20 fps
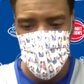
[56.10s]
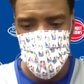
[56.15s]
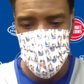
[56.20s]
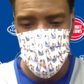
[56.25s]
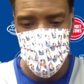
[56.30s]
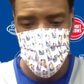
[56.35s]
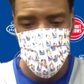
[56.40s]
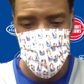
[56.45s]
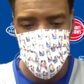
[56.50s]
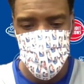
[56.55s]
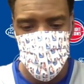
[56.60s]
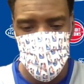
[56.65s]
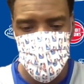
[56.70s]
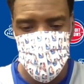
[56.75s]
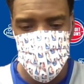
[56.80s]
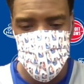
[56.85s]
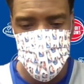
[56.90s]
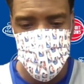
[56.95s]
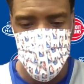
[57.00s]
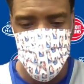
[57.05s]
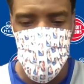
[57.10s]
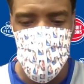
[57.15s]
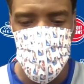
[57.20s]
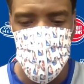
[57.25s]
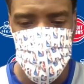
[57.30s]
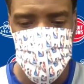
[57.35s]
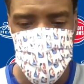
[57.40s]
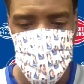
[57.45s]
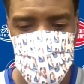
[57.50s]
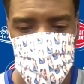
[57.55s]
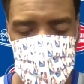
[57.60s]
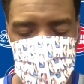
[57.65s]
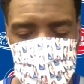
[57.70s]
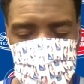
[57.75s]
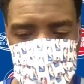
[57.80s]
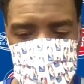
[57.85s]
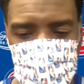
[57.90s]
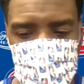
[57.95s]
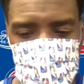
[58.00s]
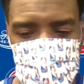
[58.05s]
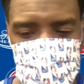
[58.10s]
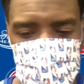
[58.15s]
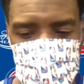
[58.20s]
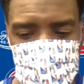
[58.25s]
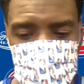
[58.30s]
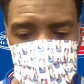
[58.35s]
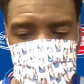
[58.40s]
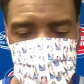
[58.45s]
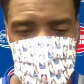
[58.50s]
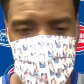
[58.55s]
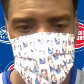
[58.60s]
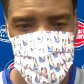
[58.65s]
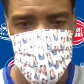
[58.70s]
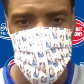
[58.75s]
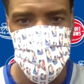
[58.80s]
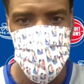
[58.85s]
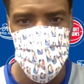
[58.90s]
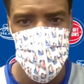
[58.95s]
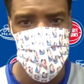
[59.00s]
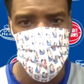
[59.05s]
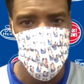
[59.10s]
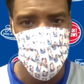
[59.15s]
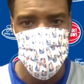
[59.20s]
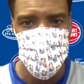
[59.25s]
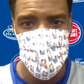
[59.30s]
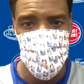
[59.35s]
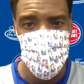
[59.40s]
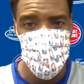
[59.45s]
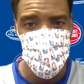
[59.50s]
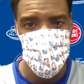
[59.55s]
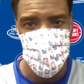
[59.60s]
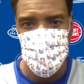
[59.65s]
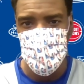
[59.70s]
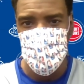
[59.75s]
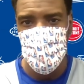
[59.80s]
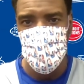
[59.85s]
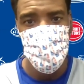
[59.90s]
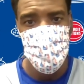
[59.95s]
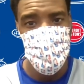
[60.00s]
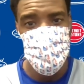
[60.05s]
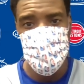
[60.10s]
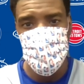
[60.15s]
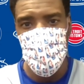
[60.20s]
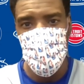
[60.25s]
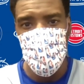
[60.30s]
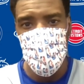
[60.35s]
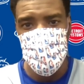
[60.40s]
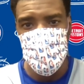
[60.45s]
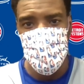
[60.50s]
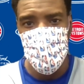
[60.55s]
yeah, we do find ourselves in positions where we switch and he's guarding a